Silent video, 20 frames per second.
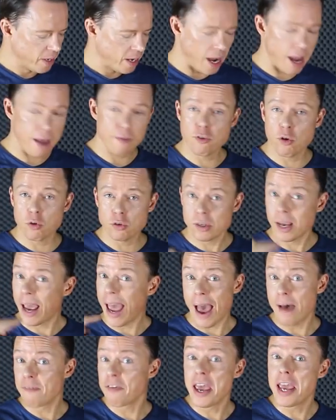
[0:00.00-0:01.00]
I, of course,
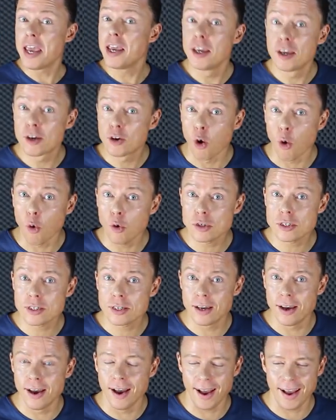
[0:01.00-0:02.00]
have a course
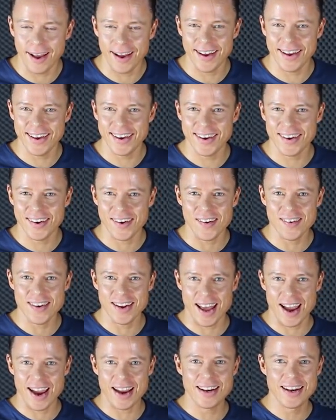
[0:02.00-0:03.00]

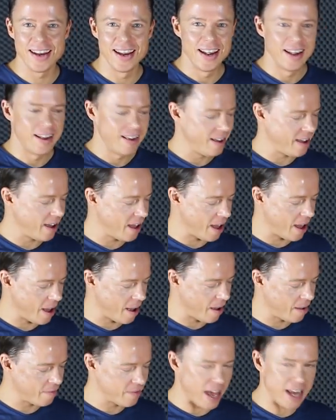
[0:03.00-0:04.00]
online
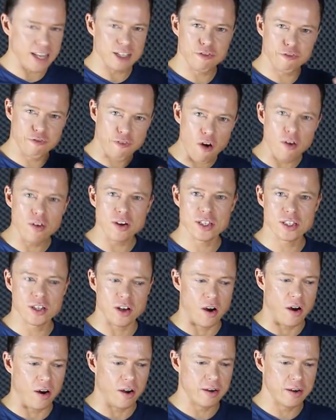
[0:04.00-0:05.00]
that is focused
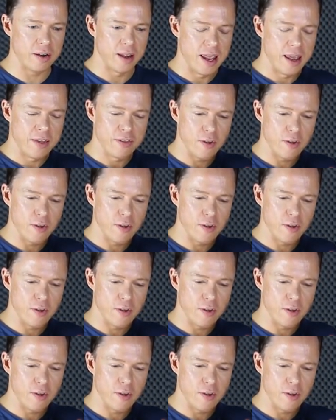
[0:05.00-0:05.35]
on